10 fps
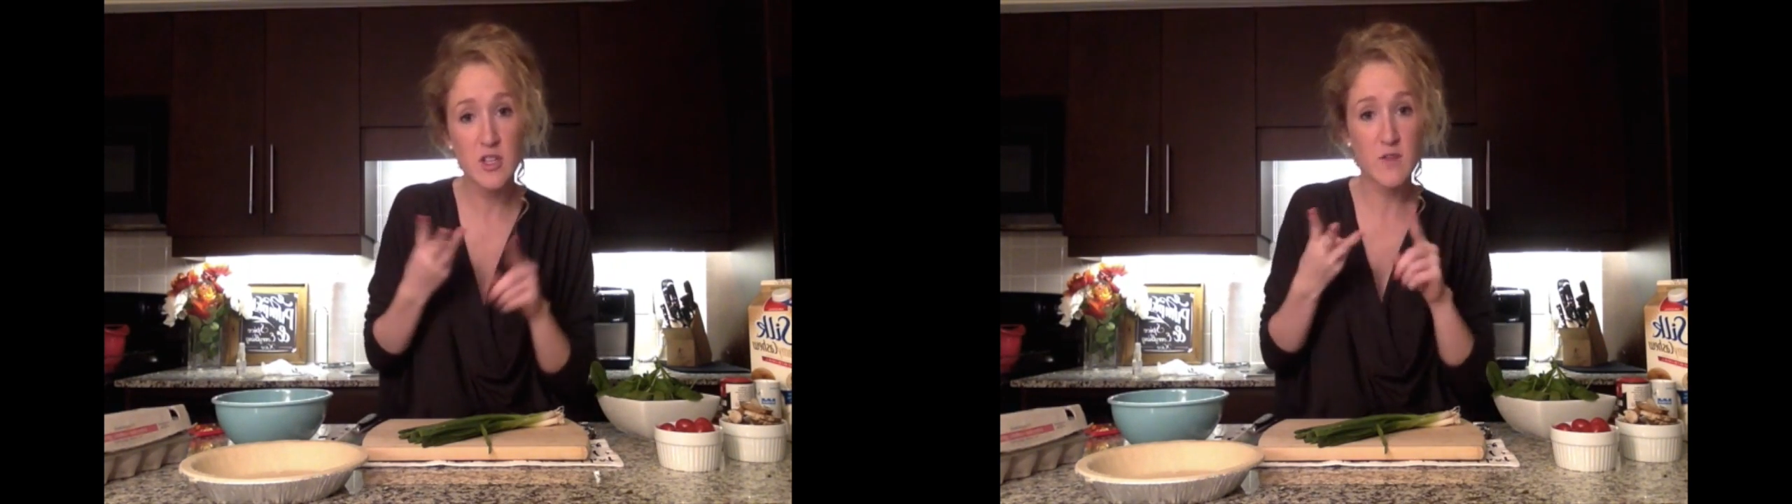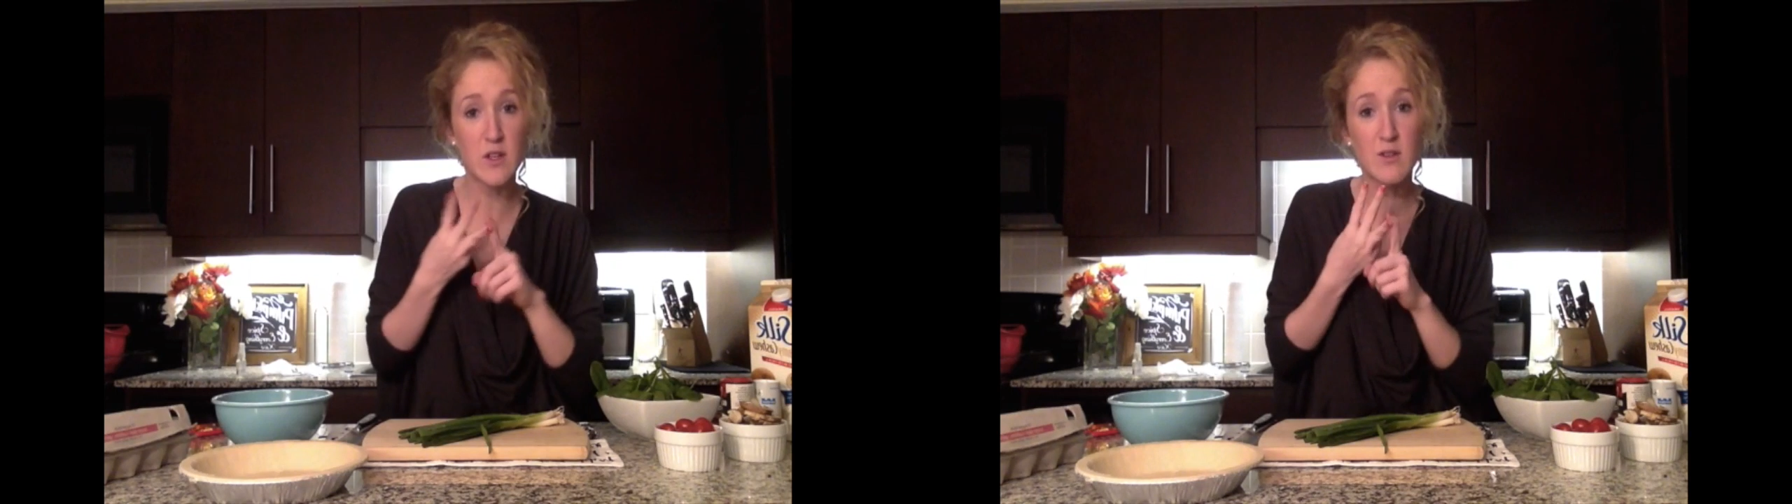
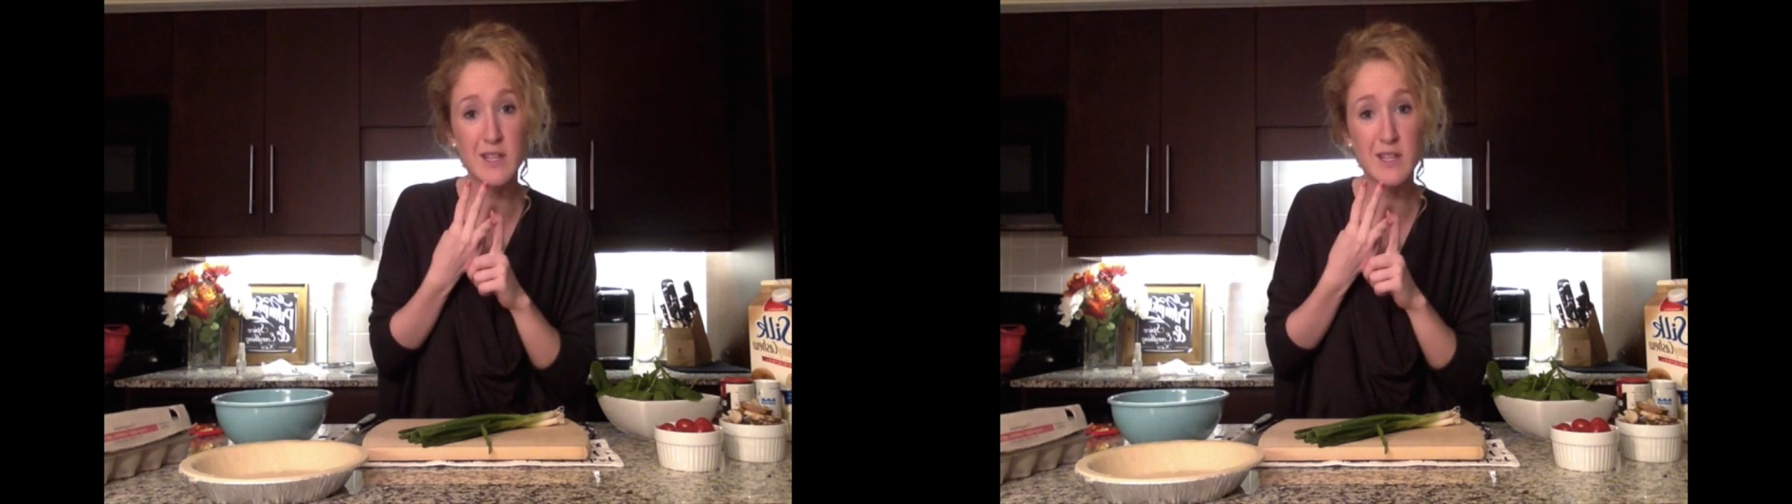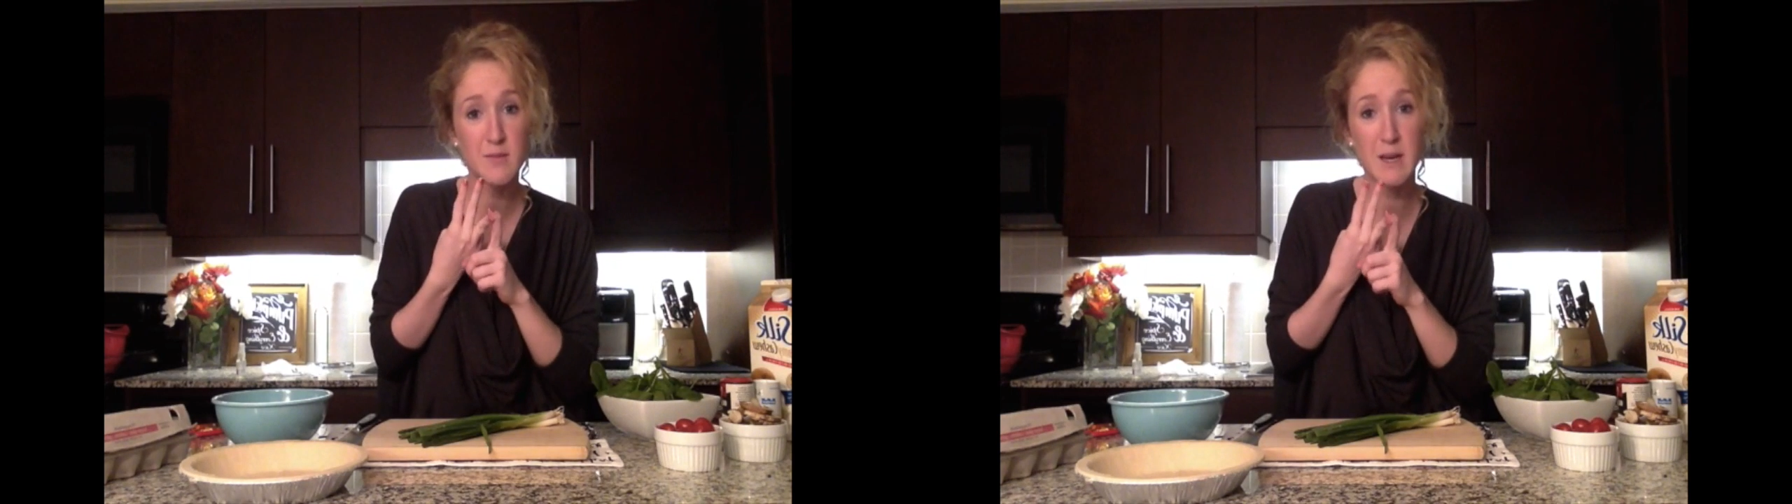if you don't
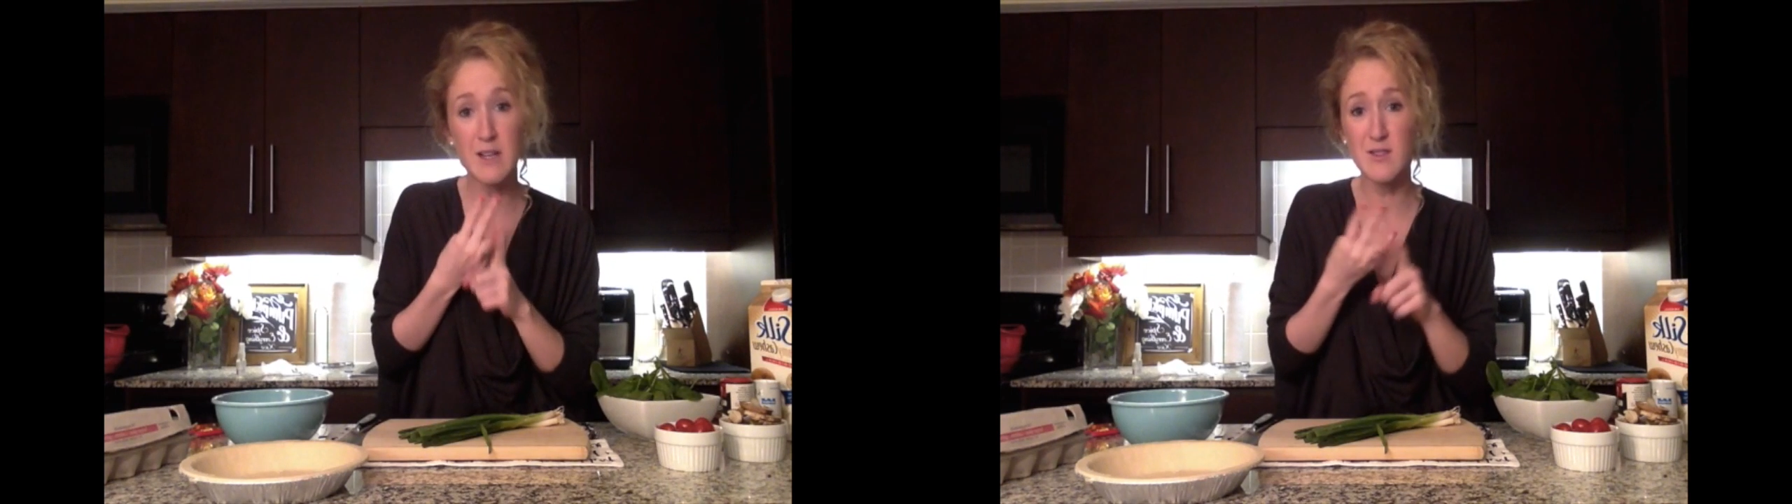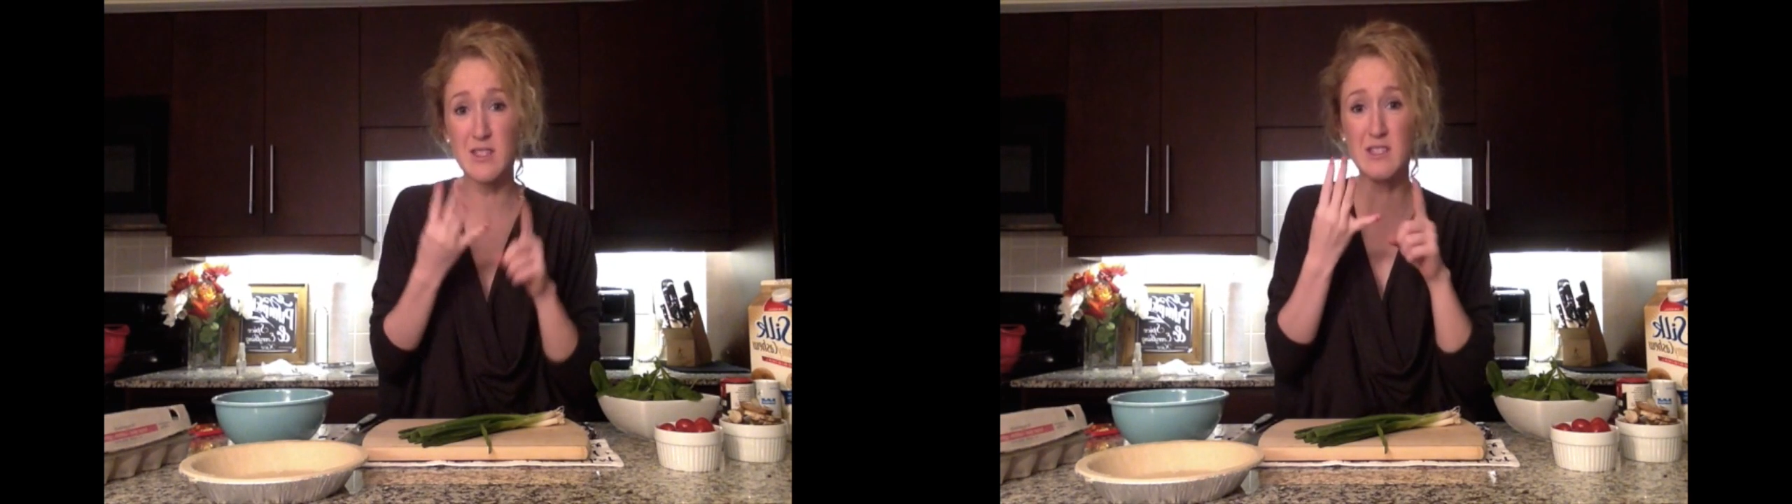like
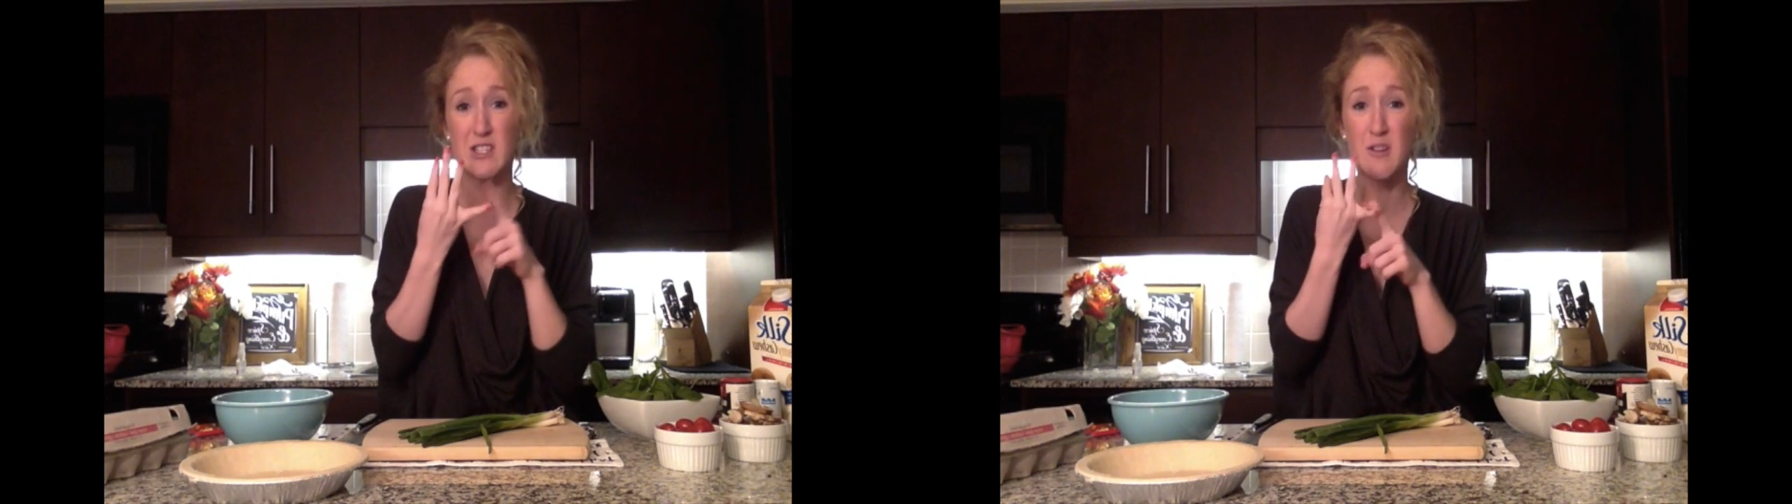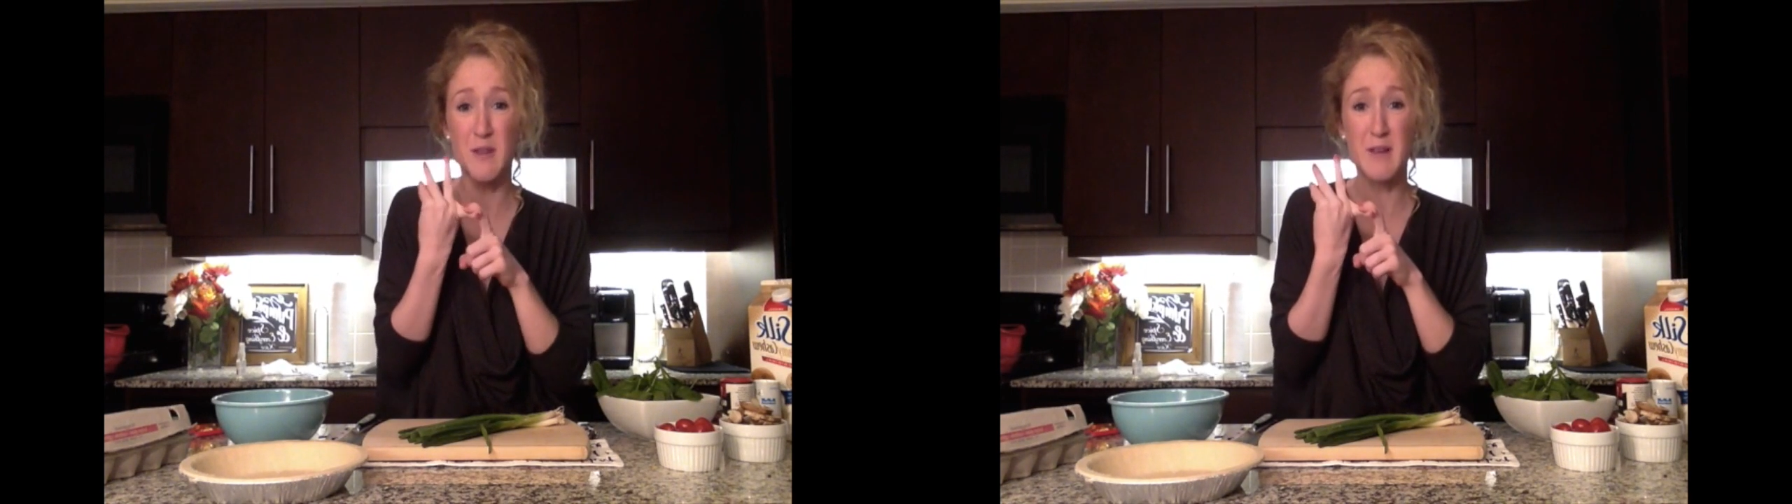tomatoes, and you
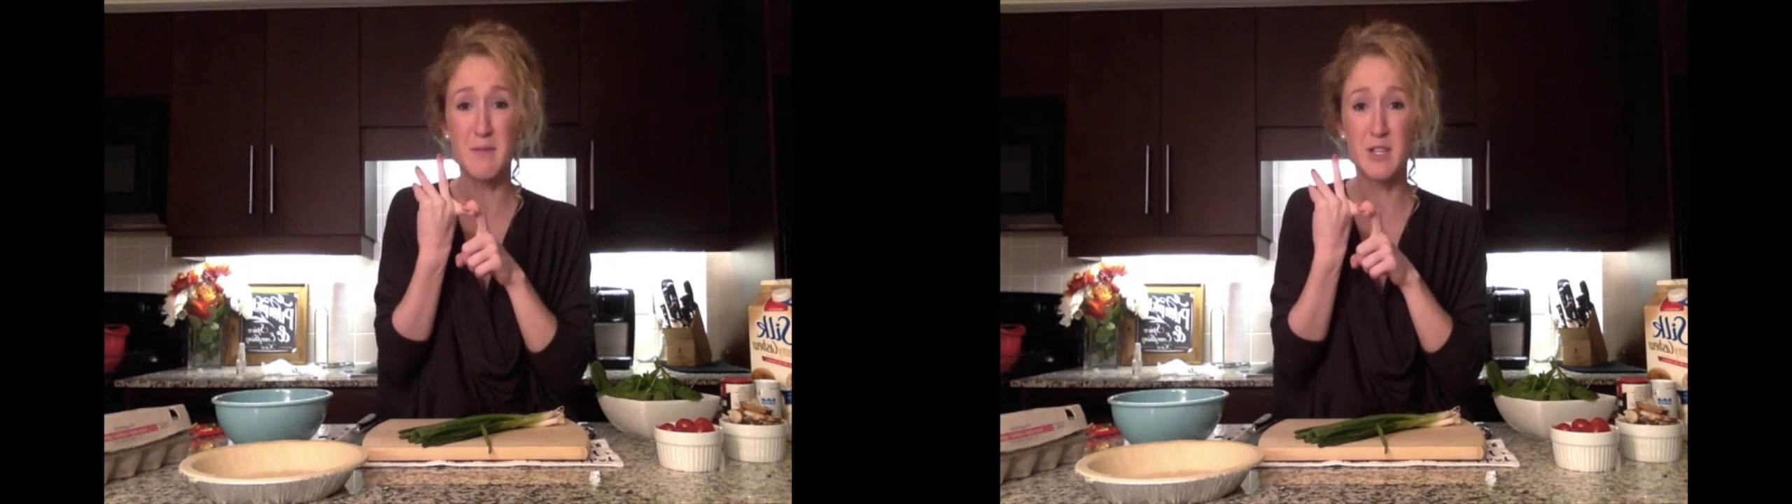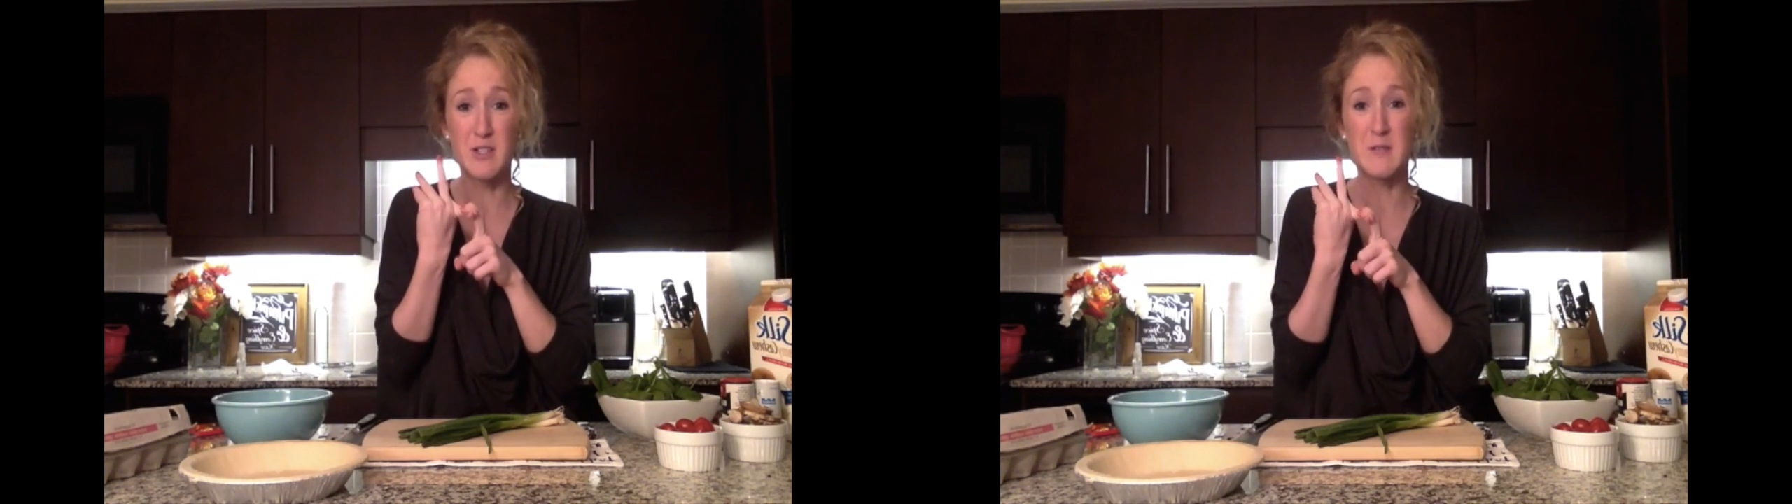don't like
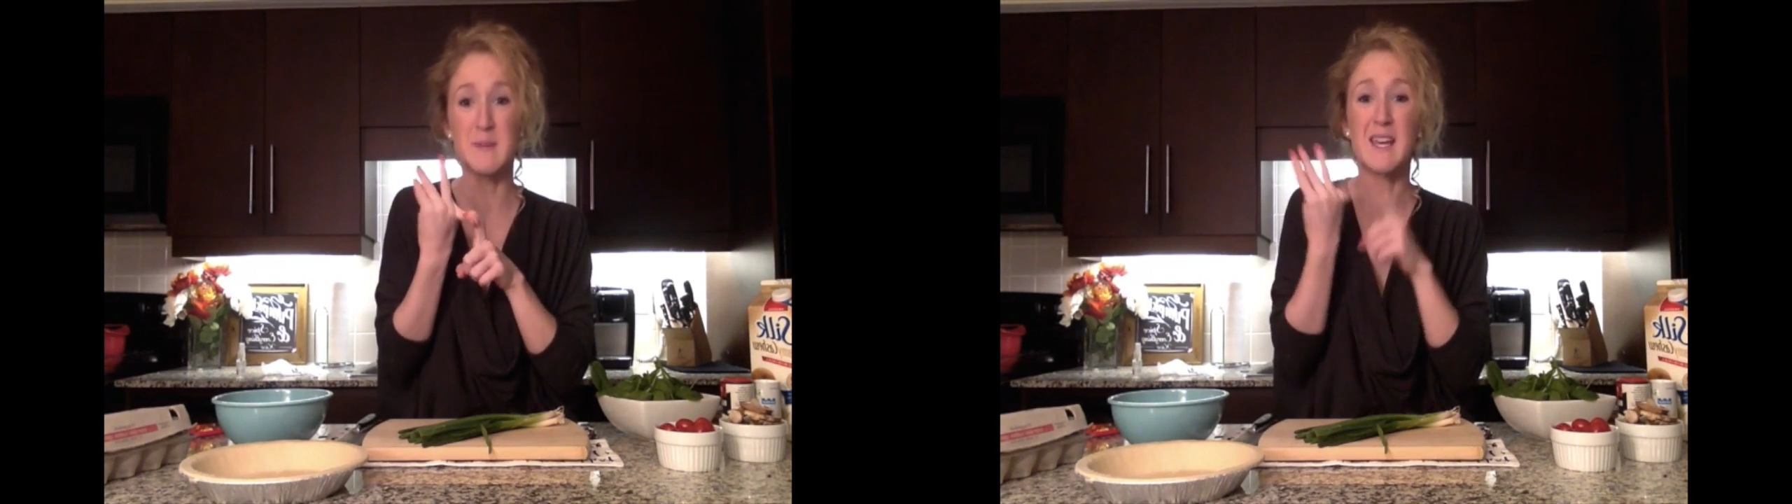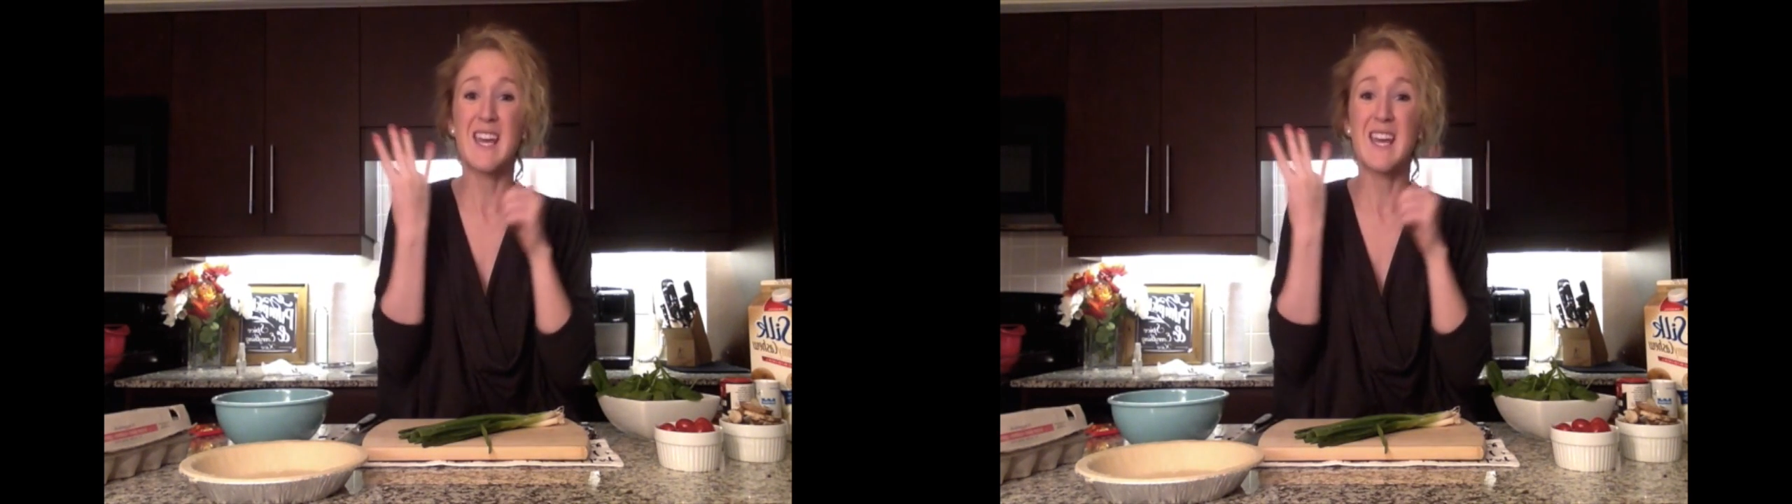mushrooms,